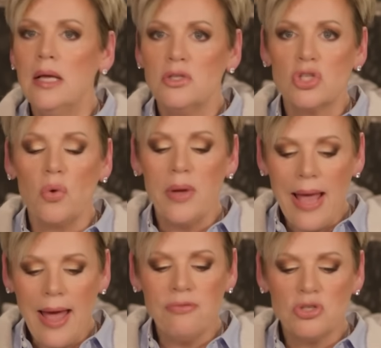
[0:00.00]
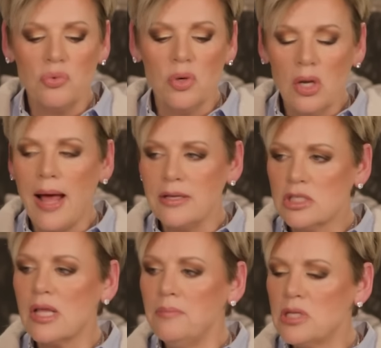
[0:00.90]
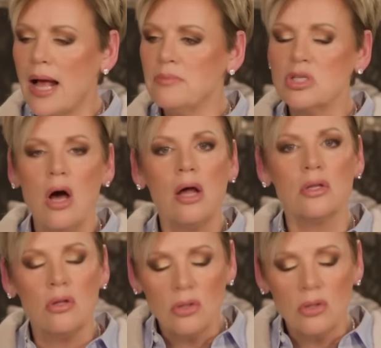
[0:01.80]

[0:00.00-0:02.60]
So we have to realize sometimes God